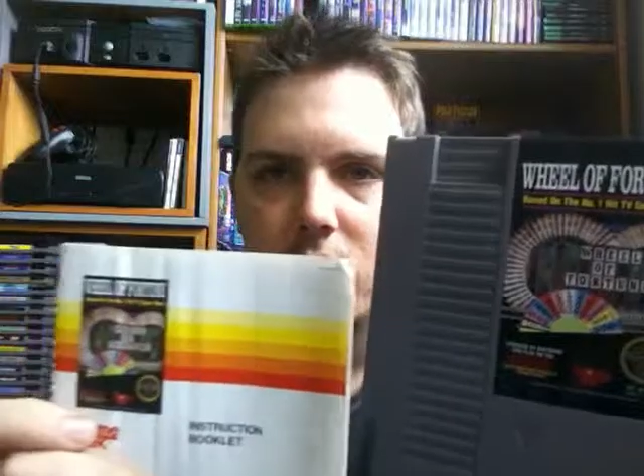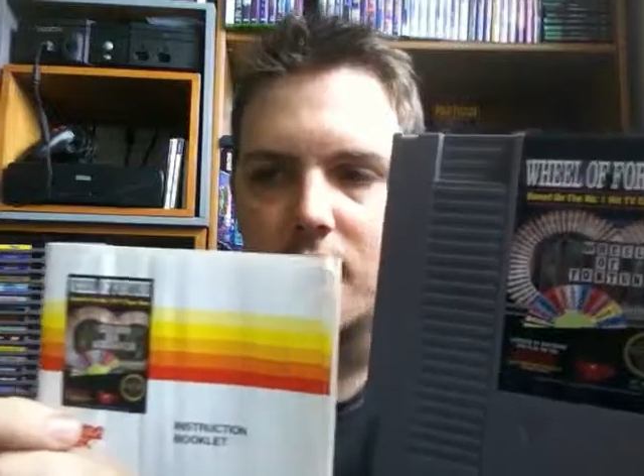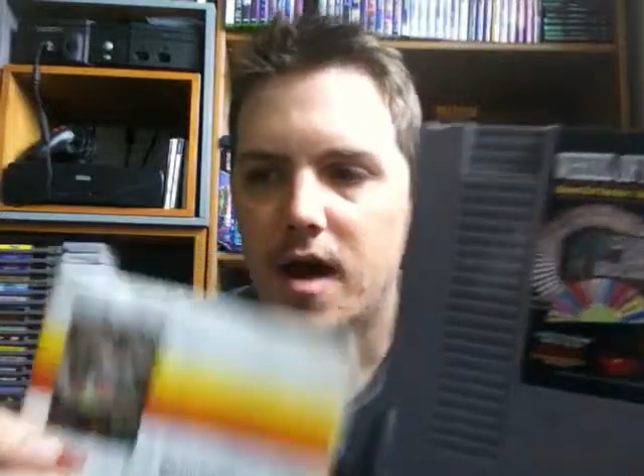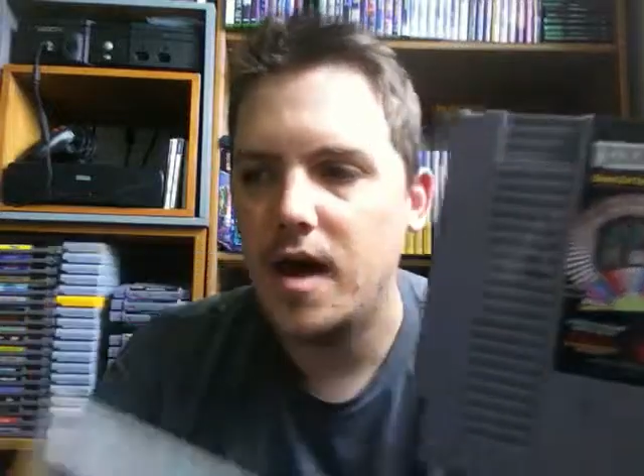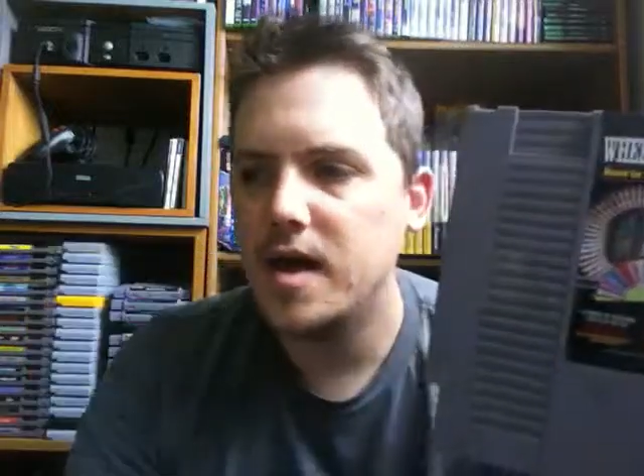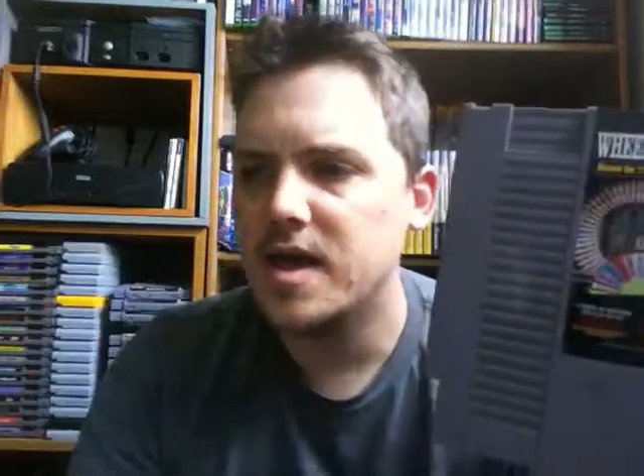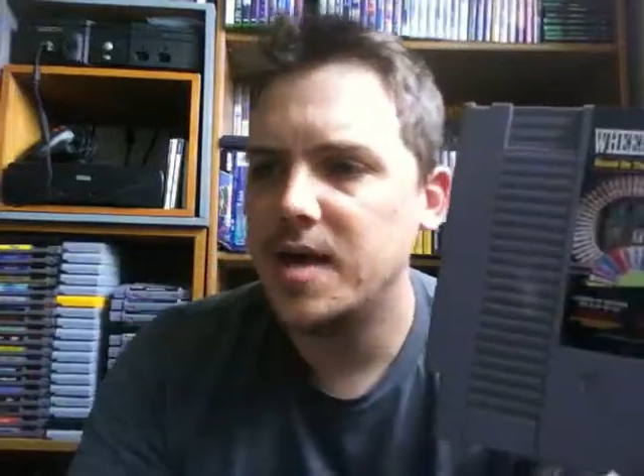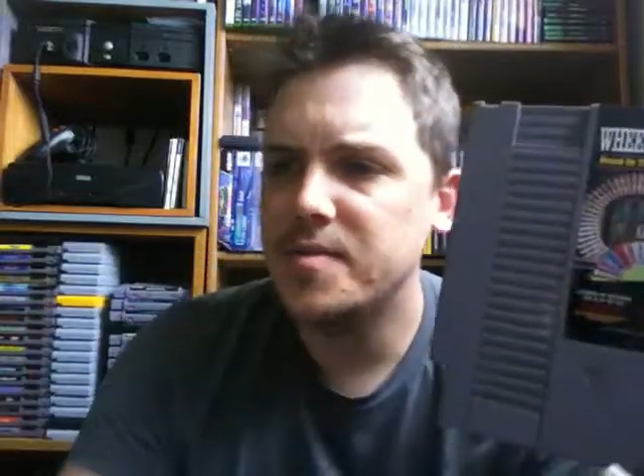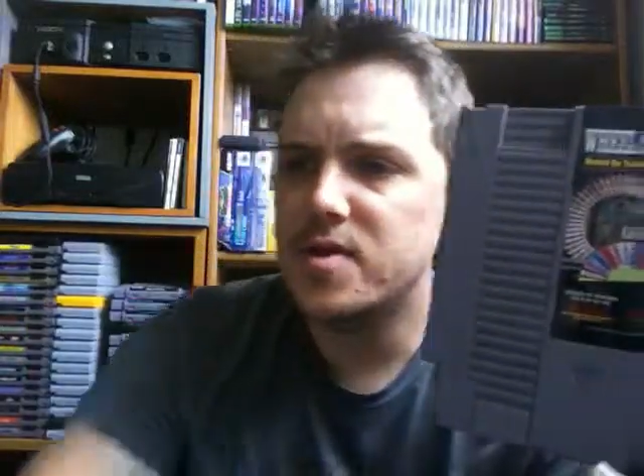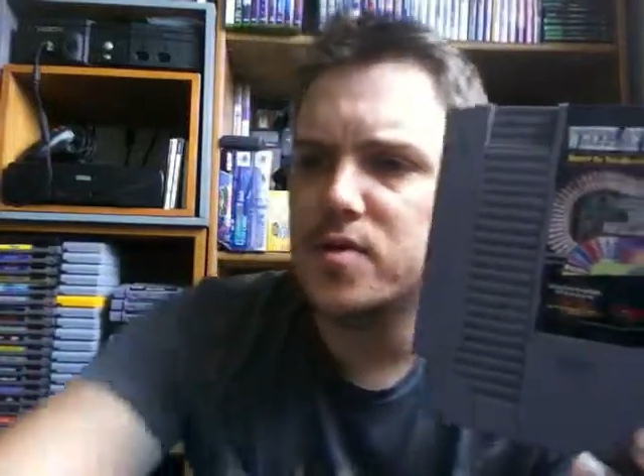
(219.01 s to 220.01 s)
It
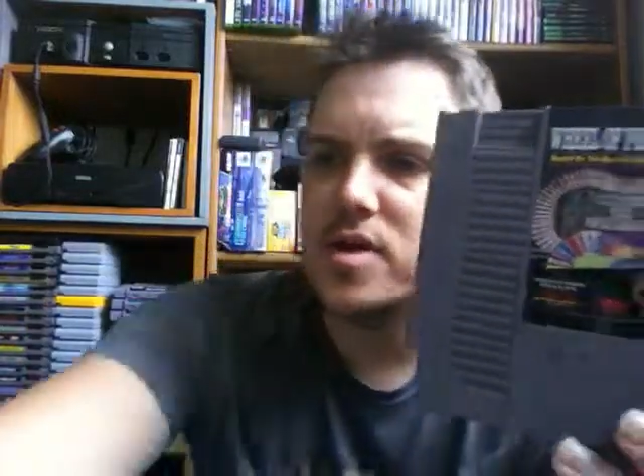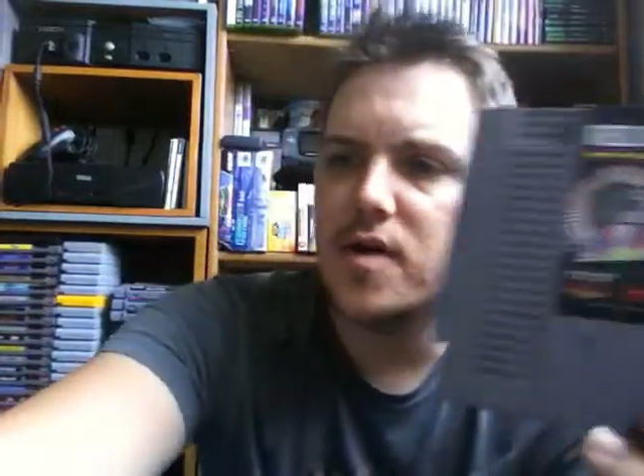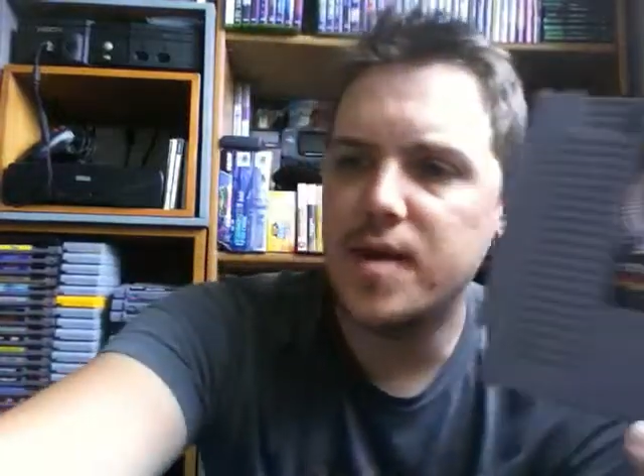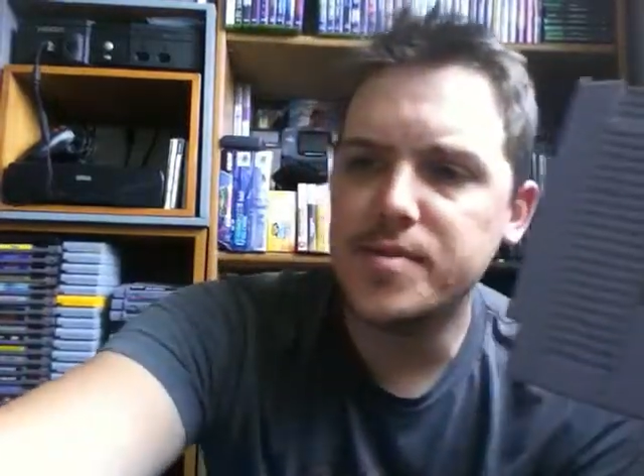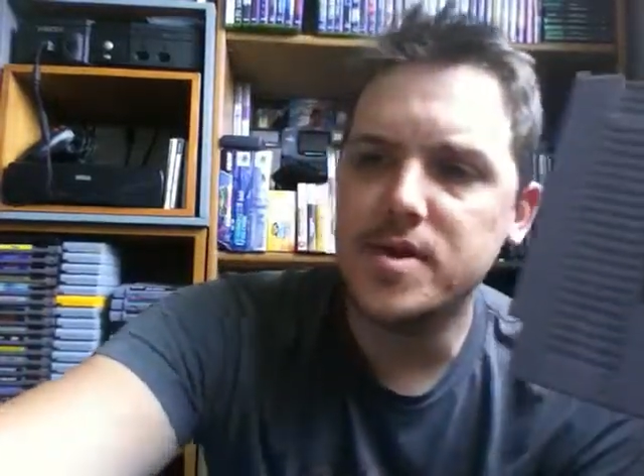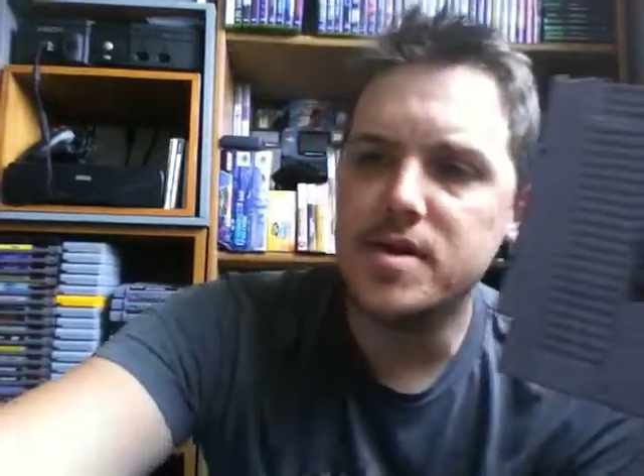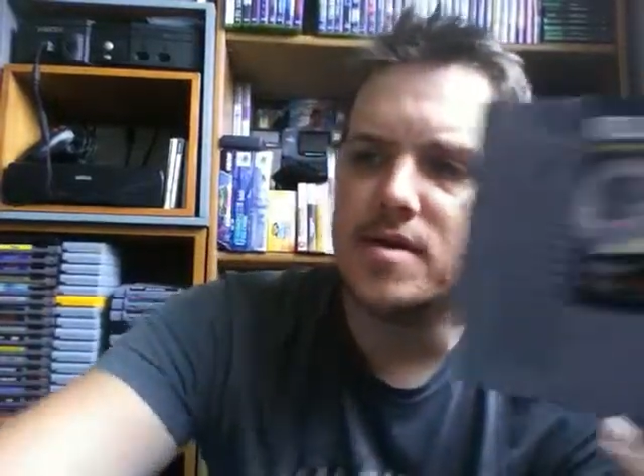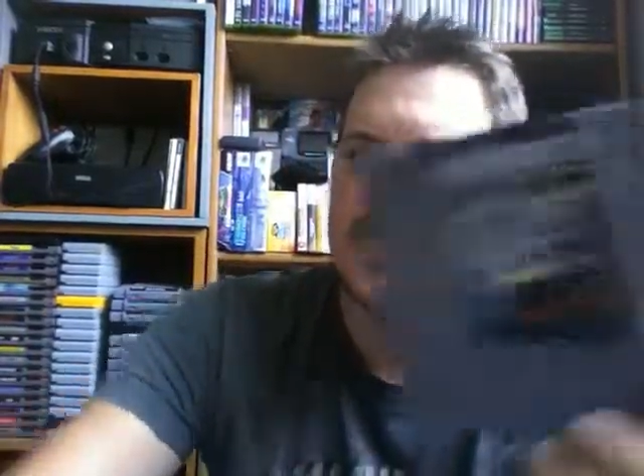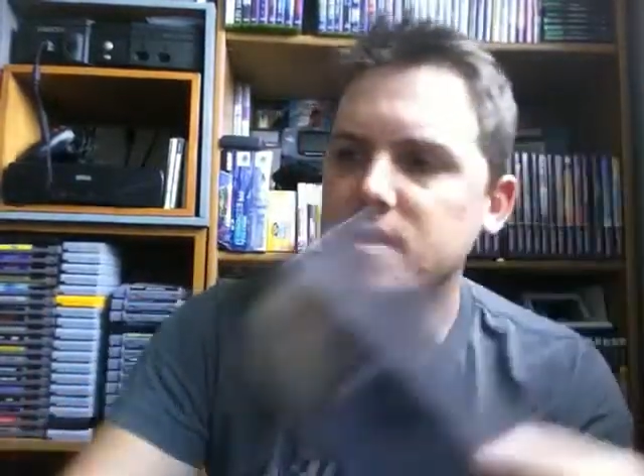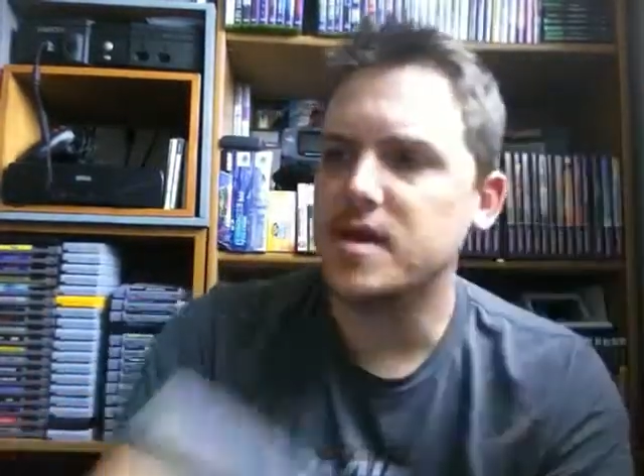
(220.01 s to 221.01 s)
came in a really
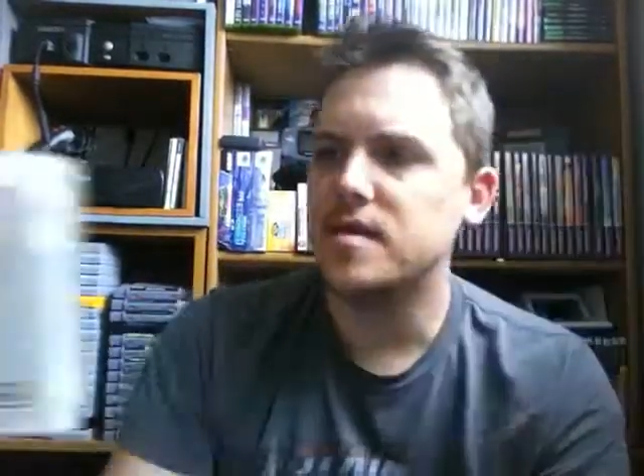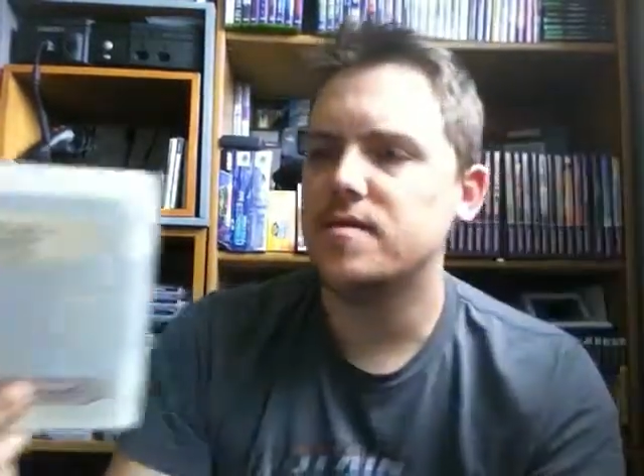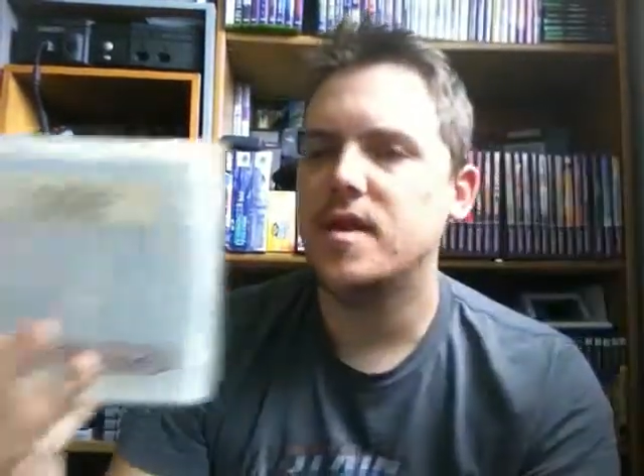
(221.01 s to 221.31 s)
crappy, like,